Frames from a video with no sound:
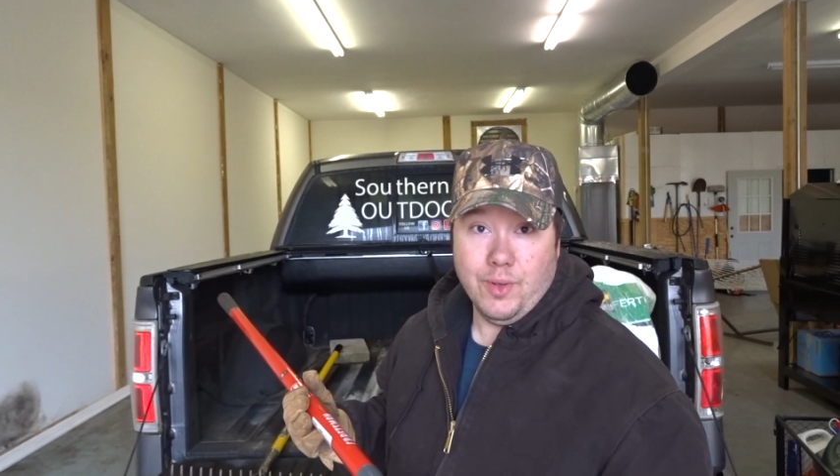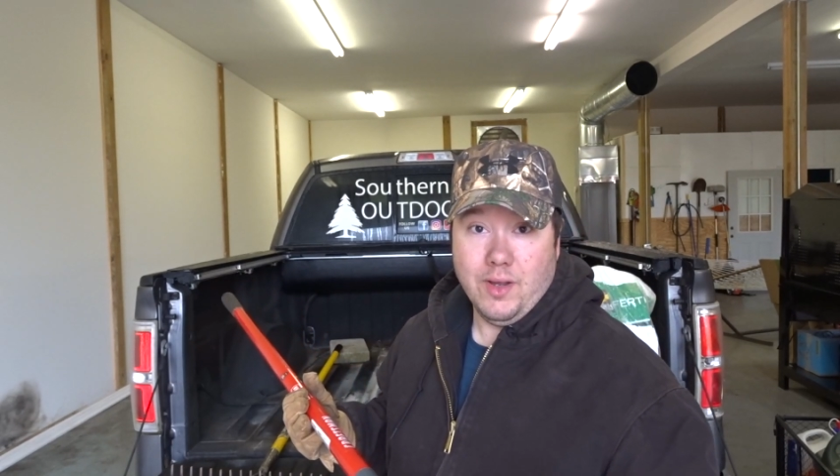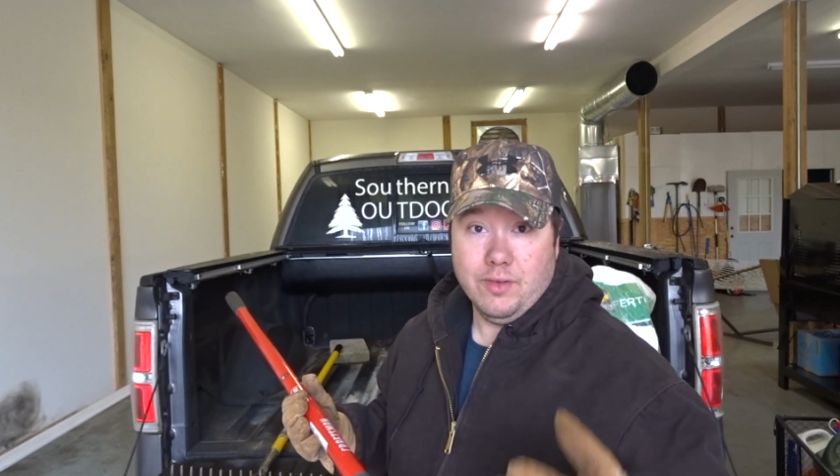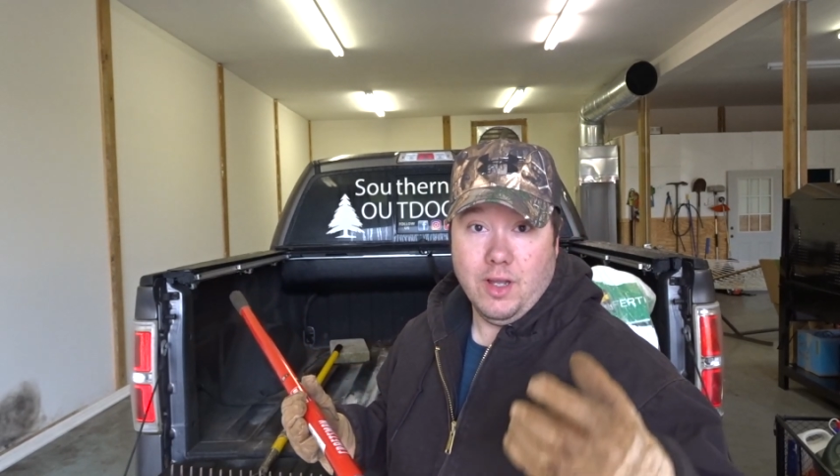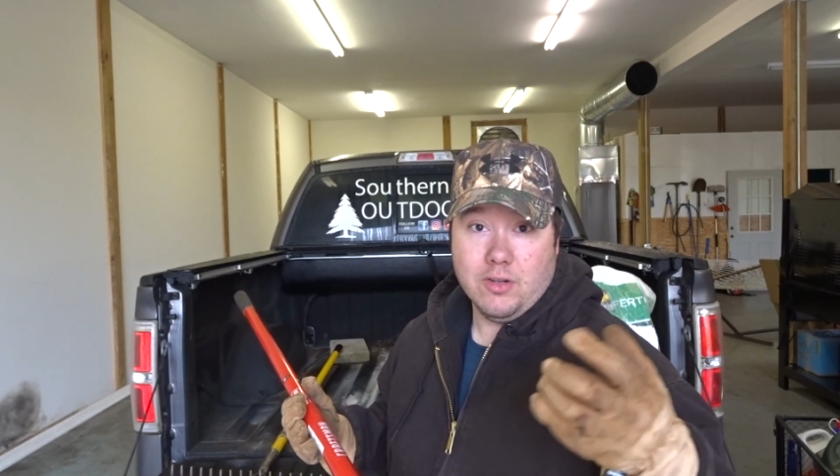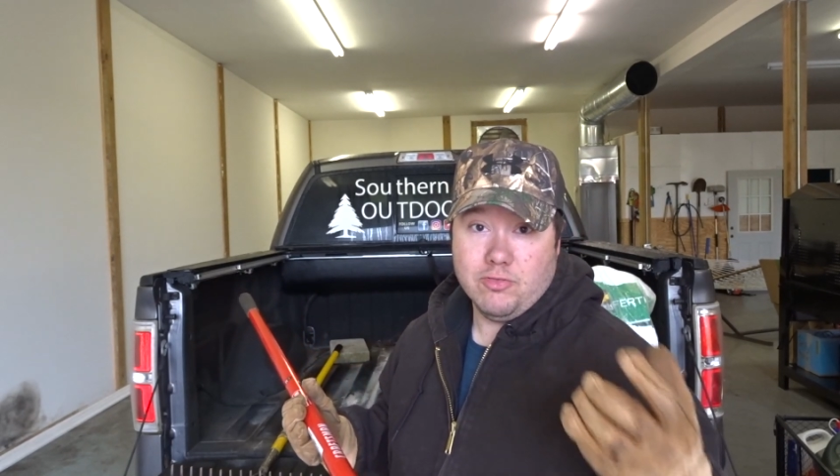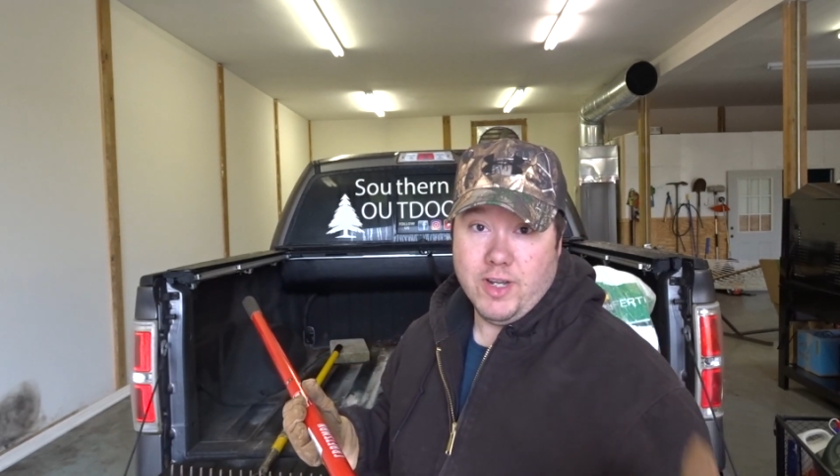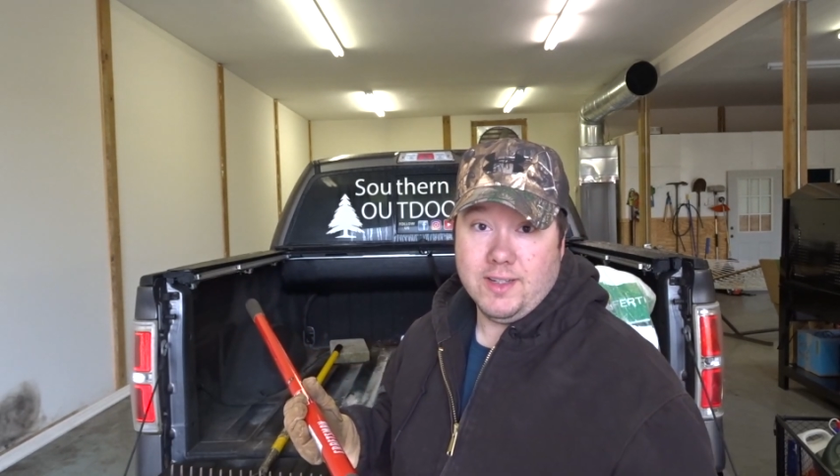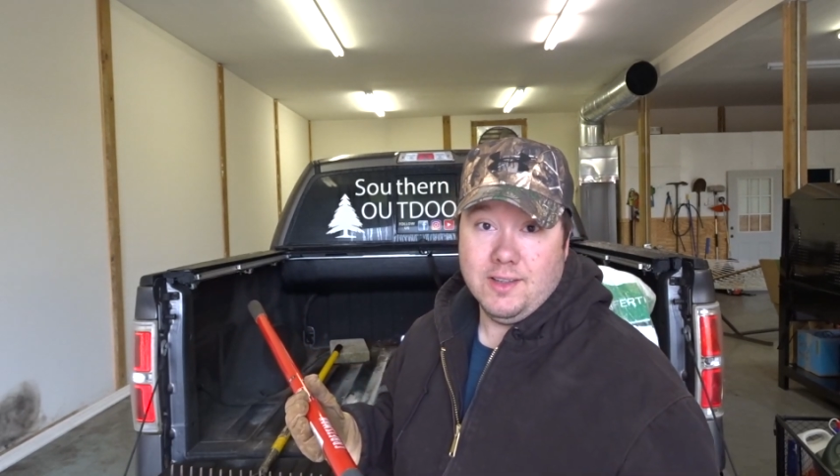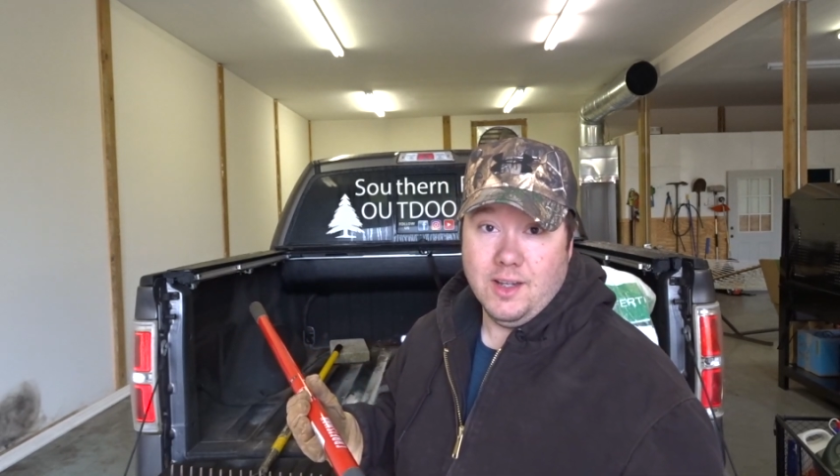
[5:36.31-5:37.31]
We have a lot of
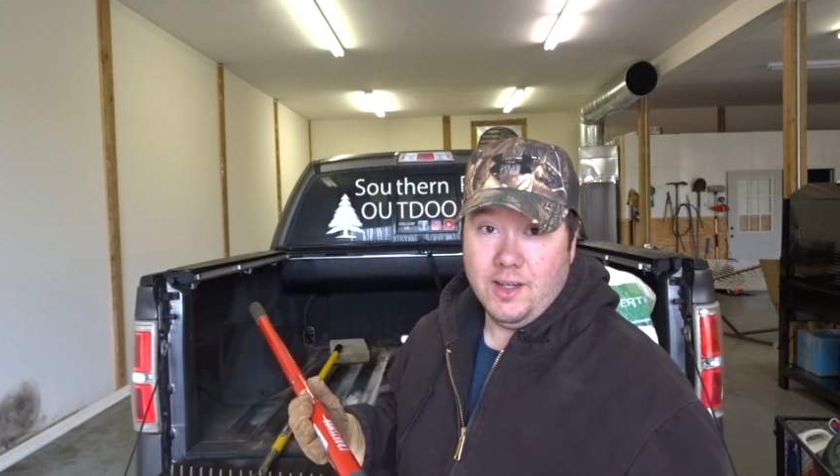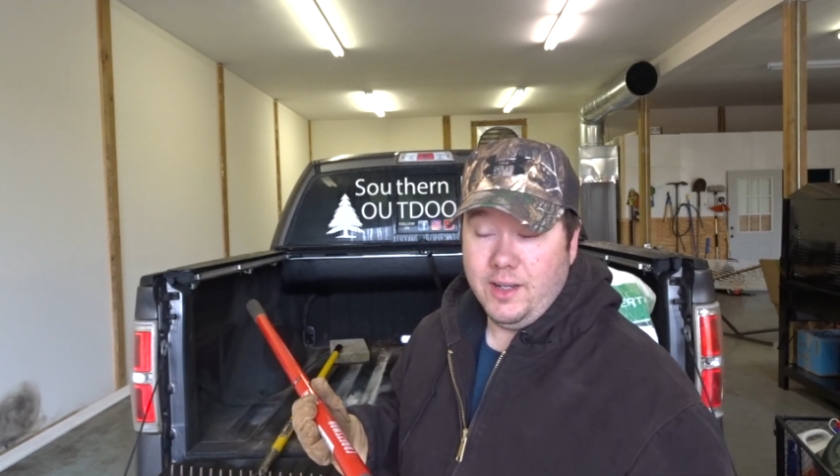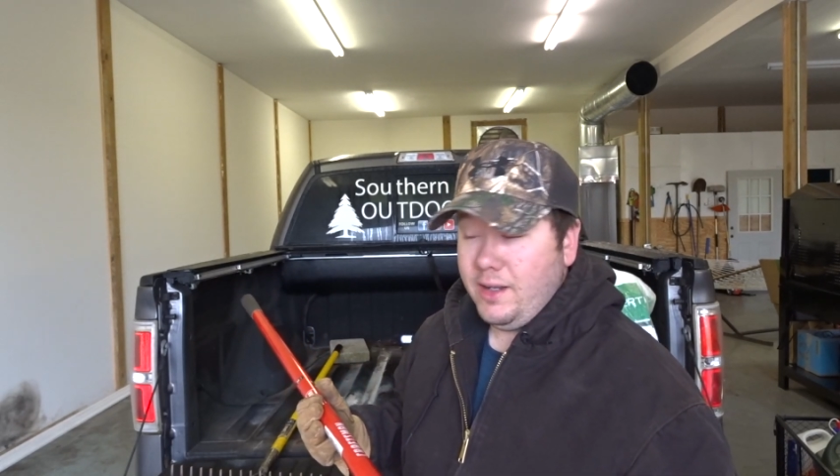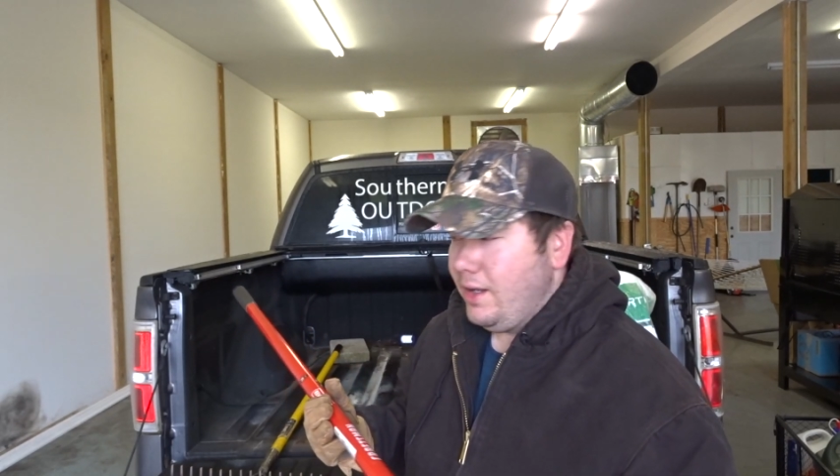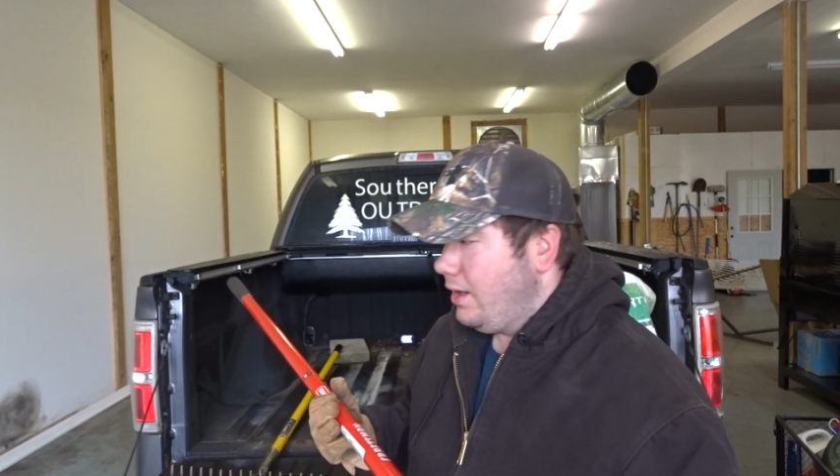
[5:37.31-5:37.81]
red clay.